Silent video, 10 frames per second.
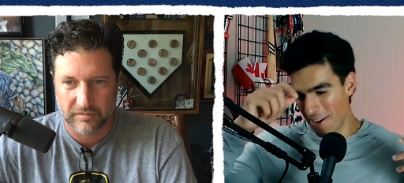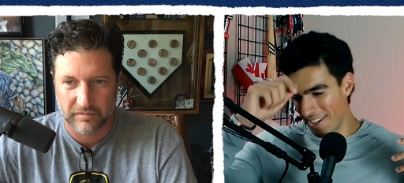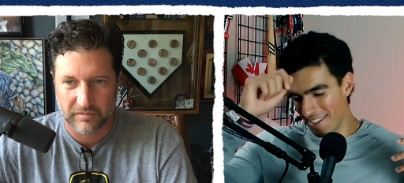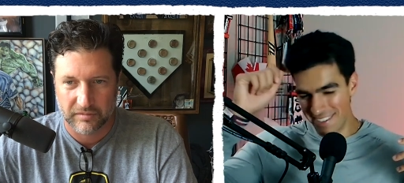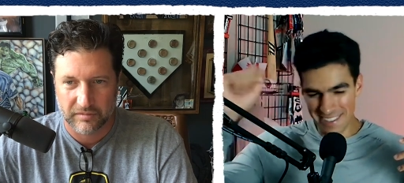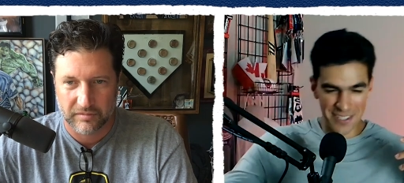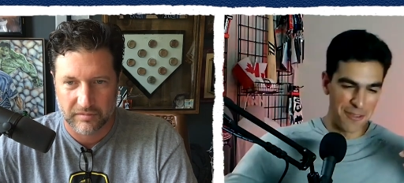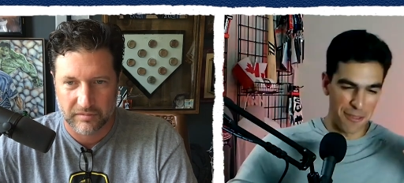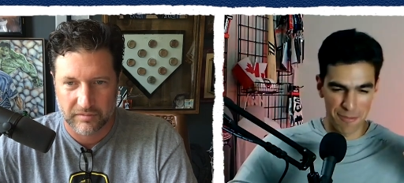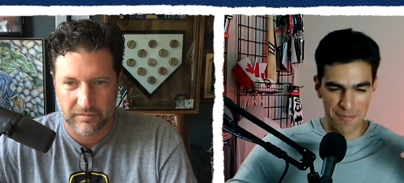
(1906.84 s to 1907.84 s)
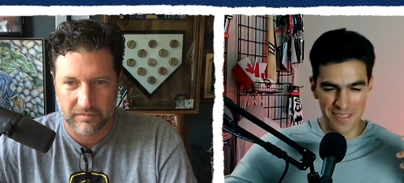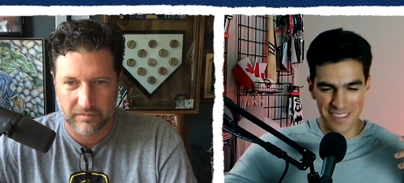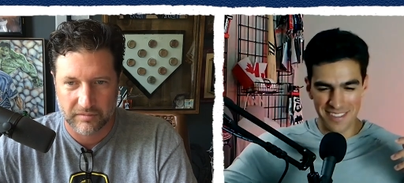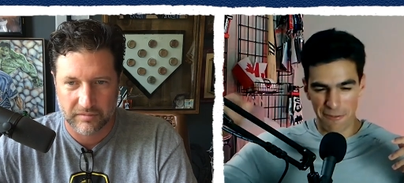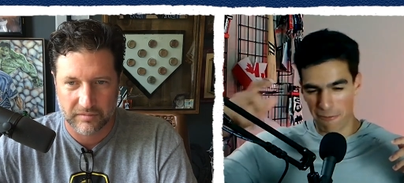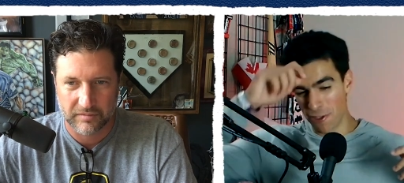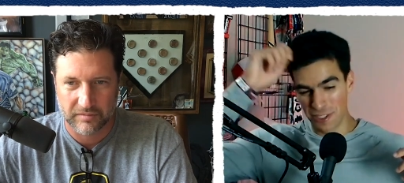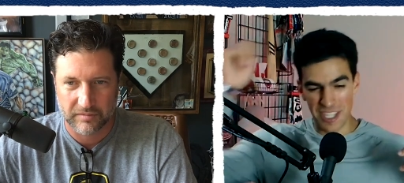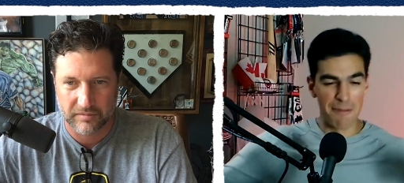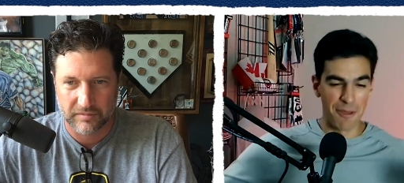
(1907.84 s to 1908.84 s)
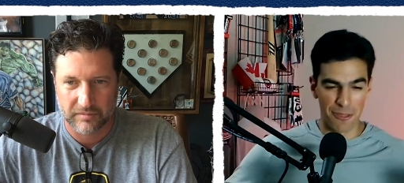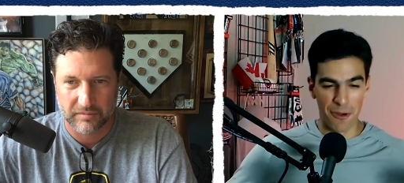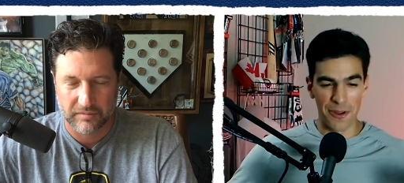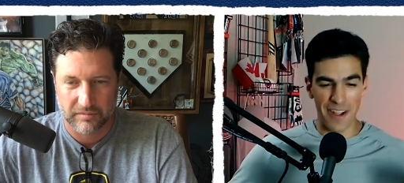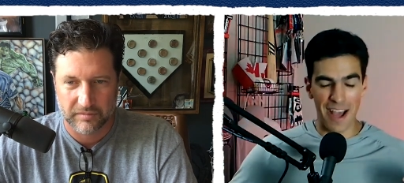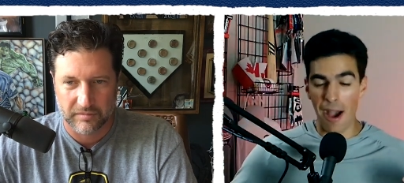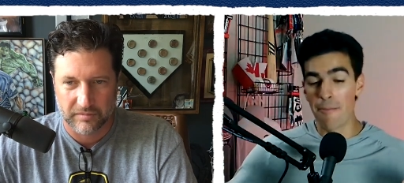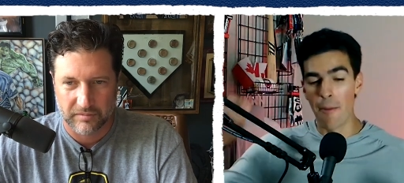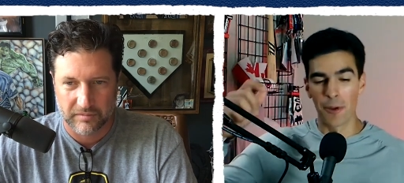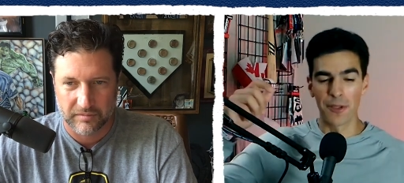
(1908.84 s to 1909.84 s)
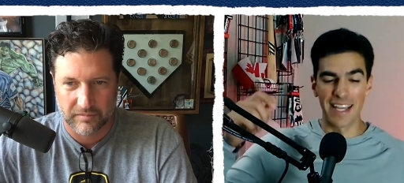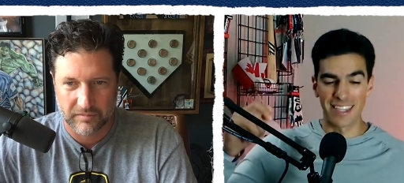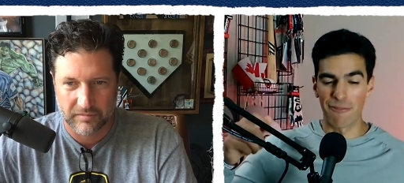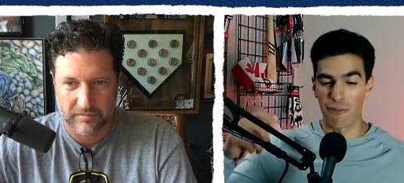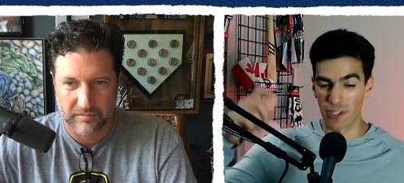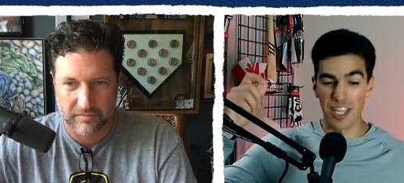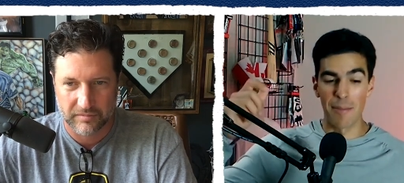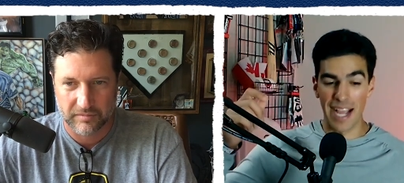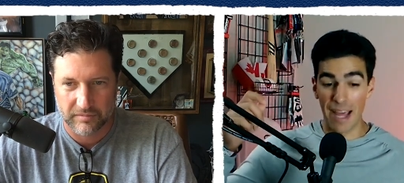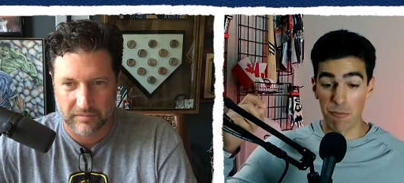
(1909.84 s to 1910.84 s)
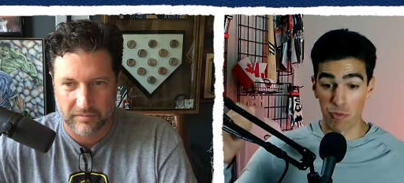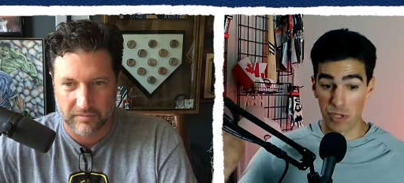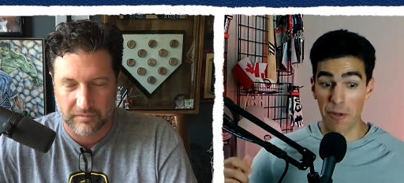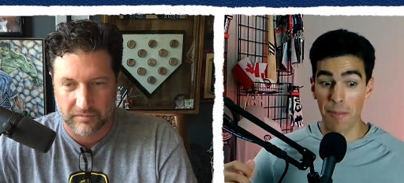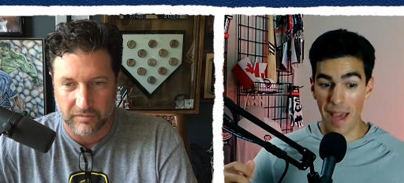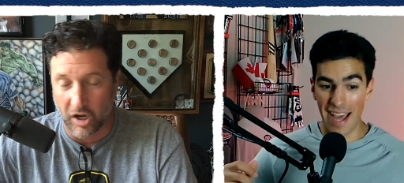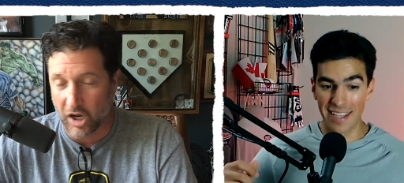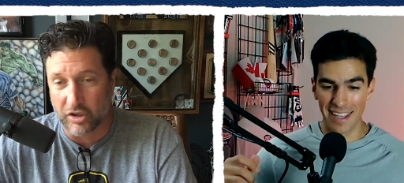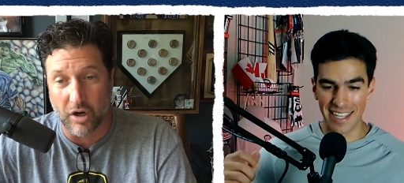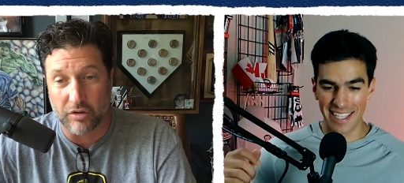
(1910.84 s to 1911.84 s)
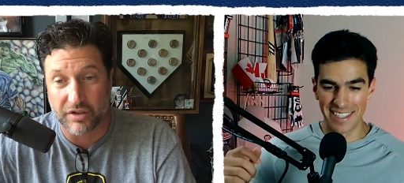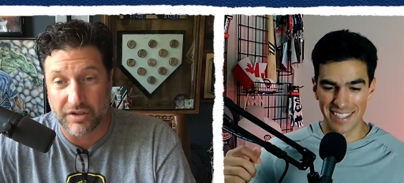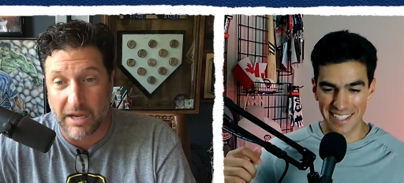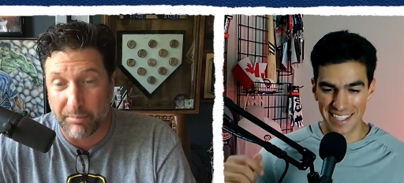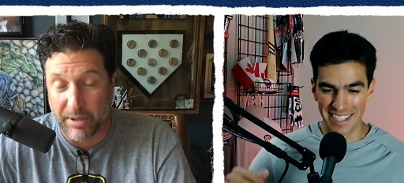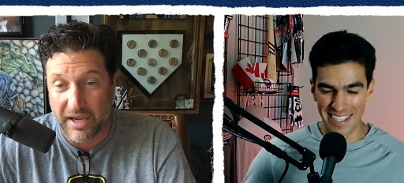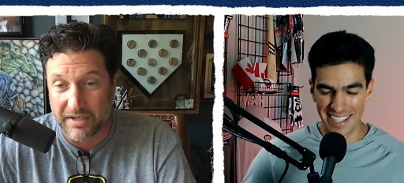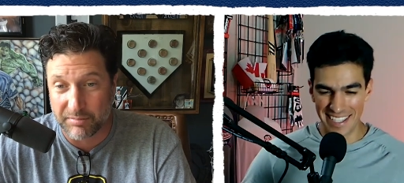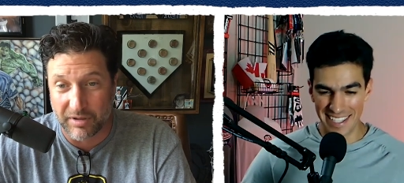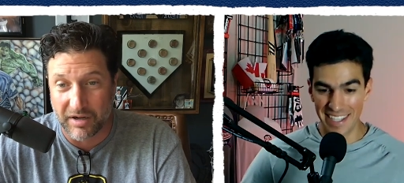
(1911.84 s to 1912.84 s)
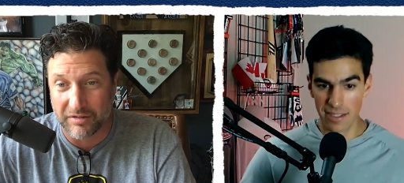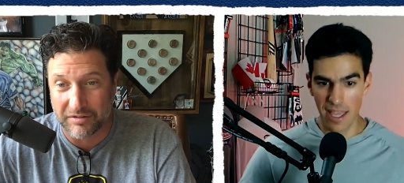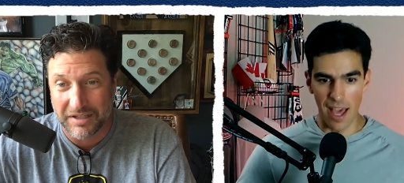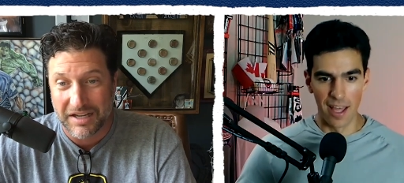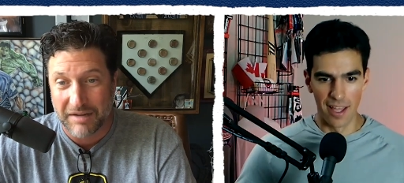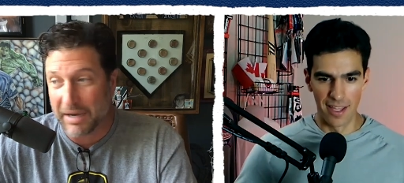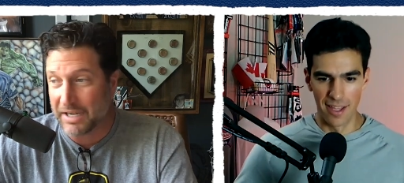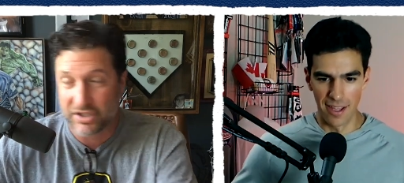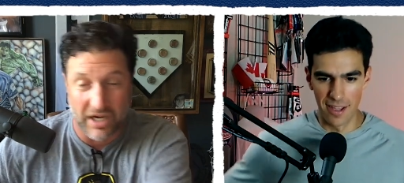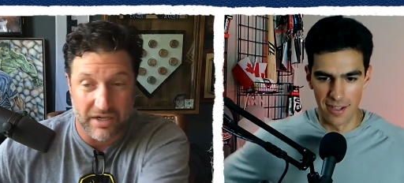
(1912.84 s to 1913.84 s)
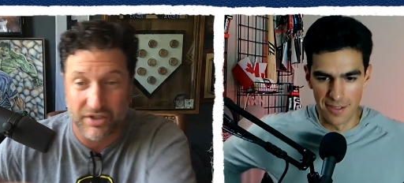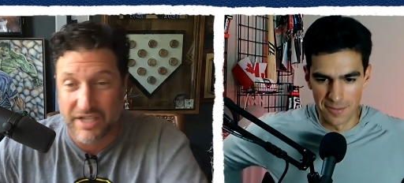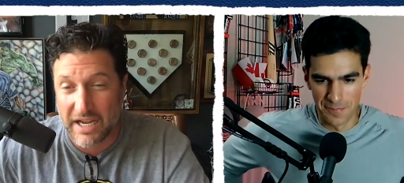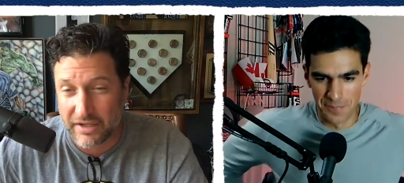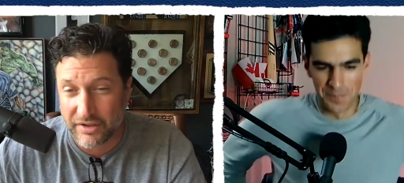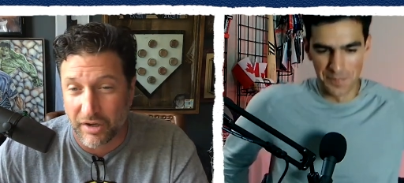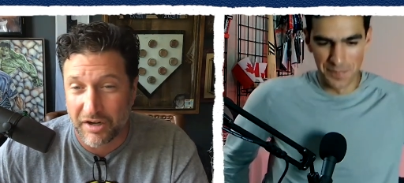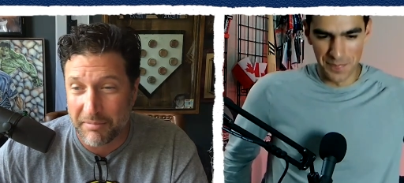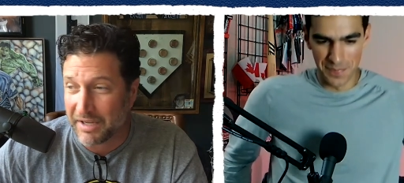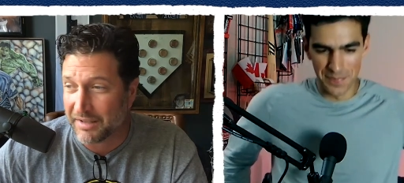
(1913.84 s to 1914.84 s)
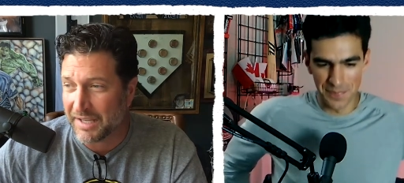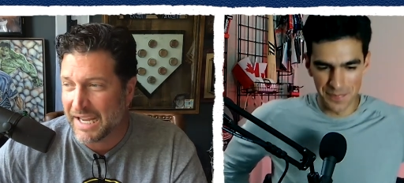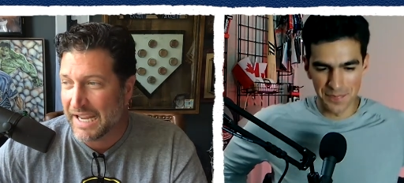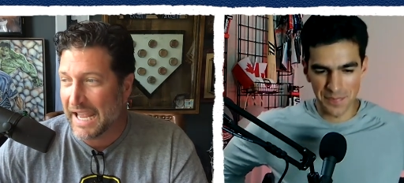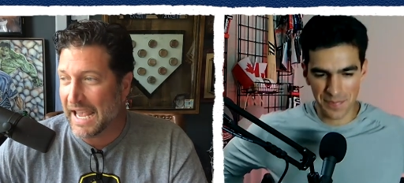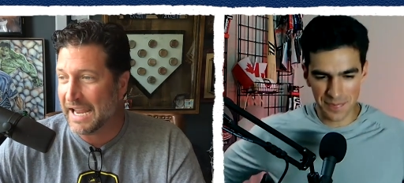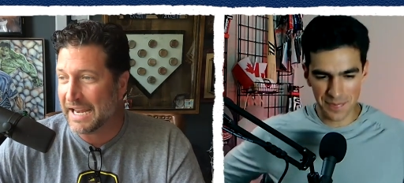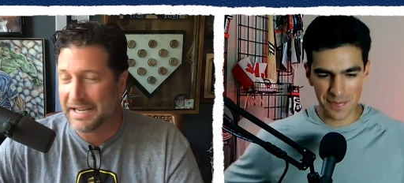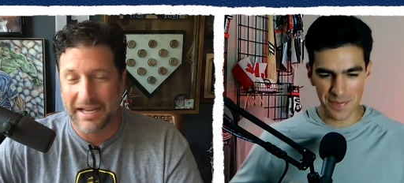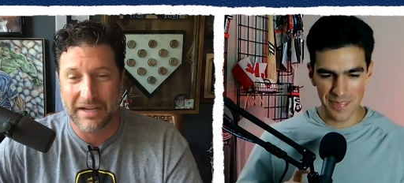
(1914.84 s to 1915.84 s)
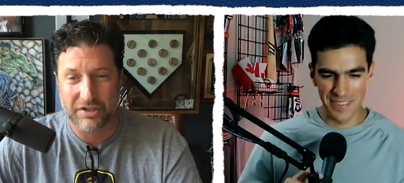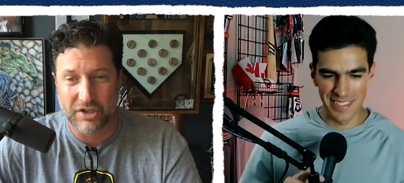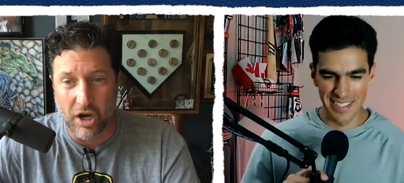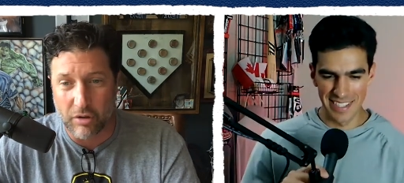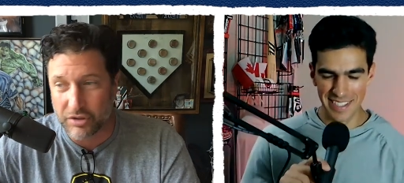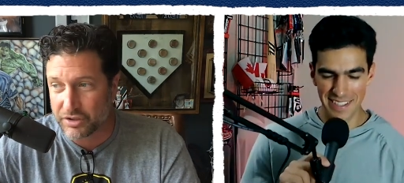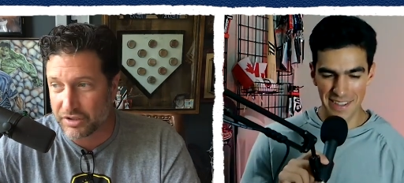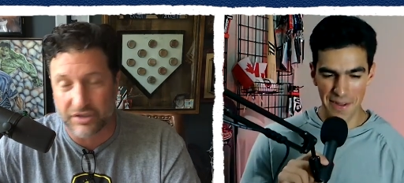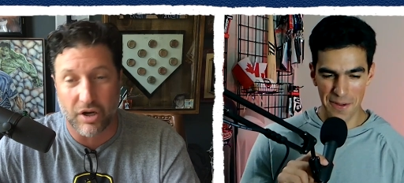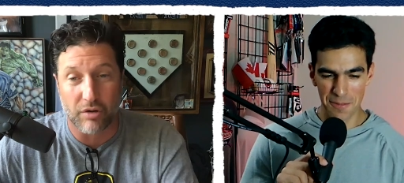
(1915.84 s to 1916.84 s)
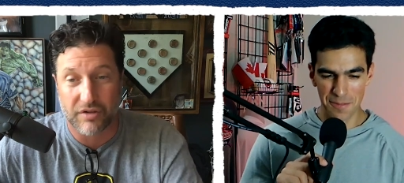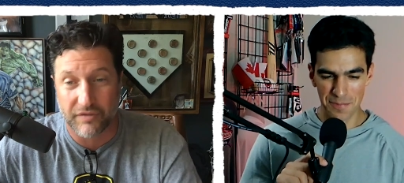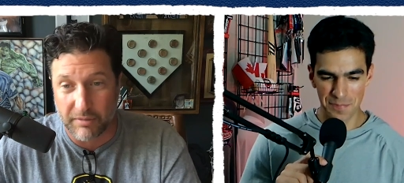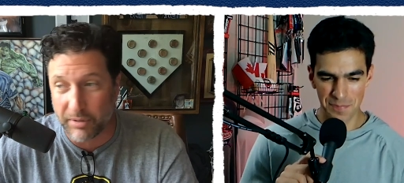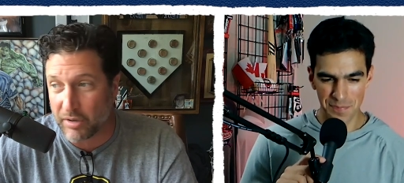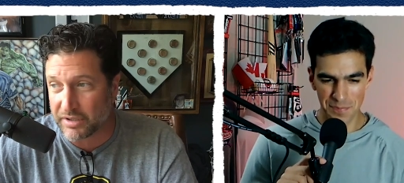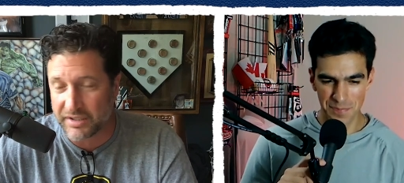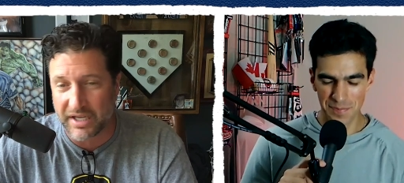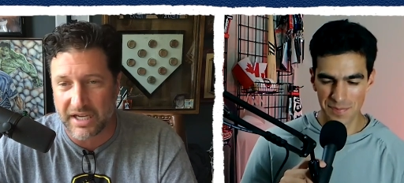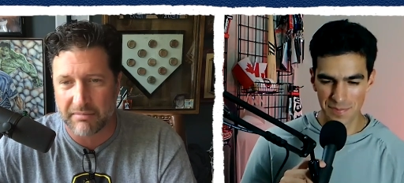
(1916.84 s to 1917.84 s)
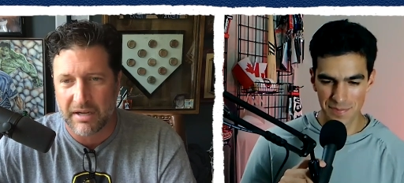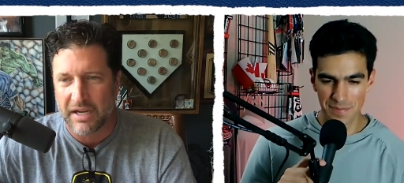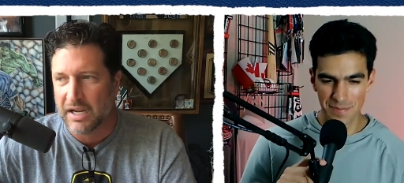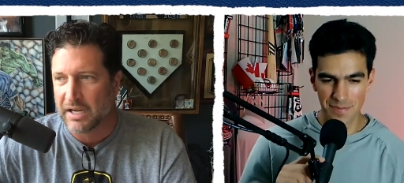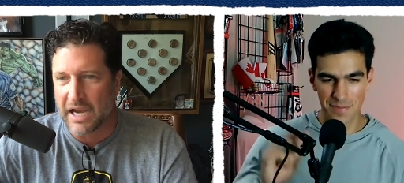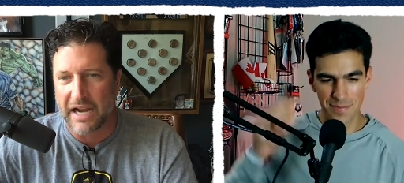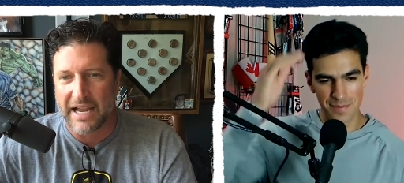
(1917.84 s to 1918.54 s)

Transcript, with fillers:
Speaker 1: and you know, you, the first time you throw your house. I remember like the first time I got real mad, oh, like in
Speaker 2: bro. Yeah, my son just had a tournament, and his coach, this coach of the opposing team, got